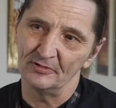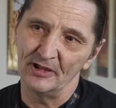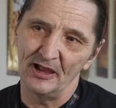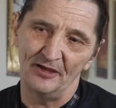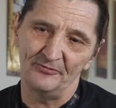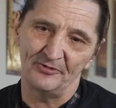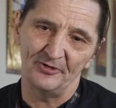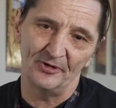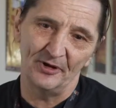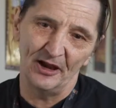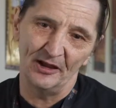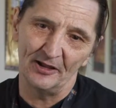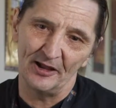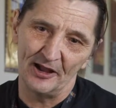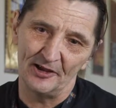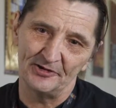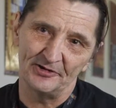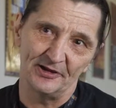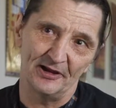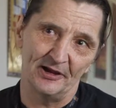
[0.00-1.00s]
After I
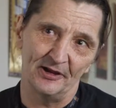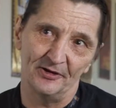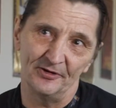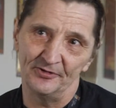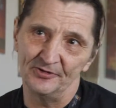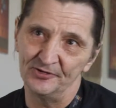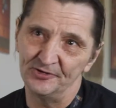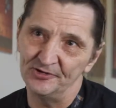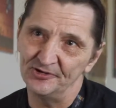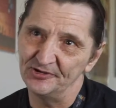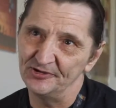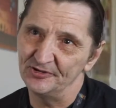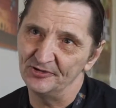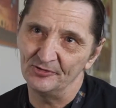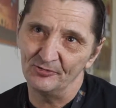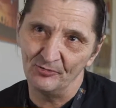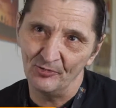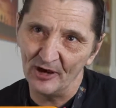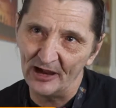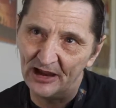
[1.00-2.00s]
lost the house and
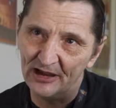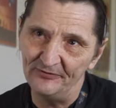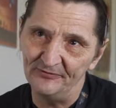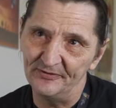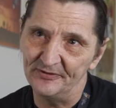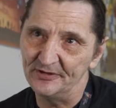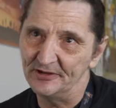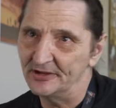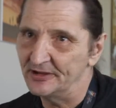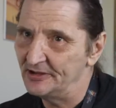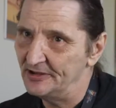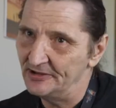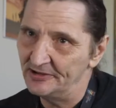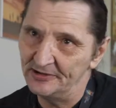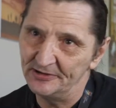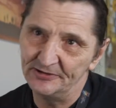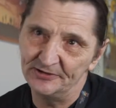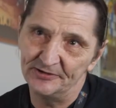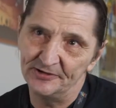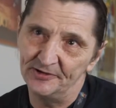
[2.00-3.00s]
the wife and the
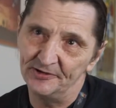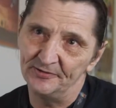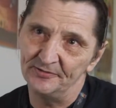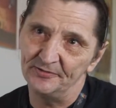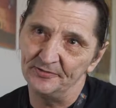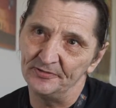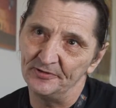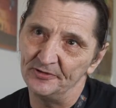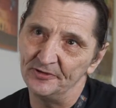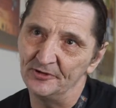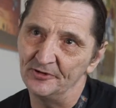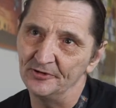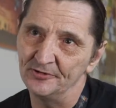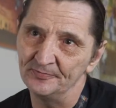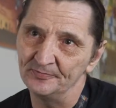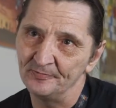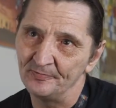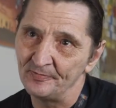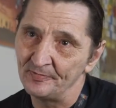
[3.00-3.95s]
kids and, you know,